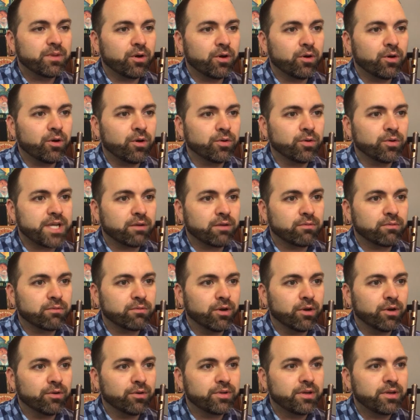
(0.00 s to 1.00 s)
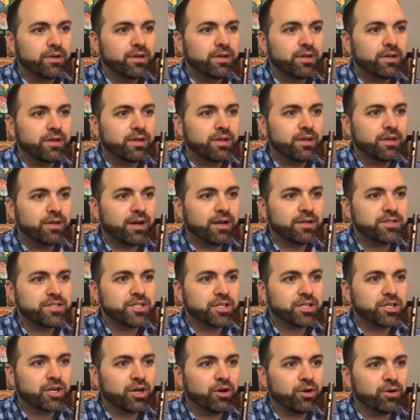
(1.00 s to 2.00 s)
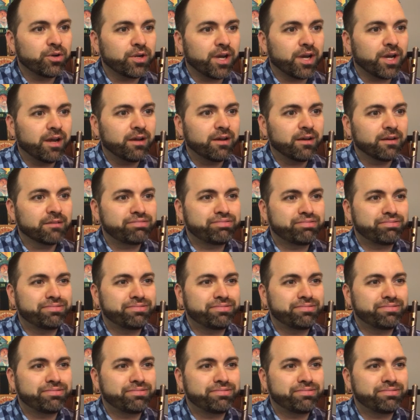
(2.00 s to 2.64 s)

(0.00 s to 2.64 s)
Old Town Road? Dakota.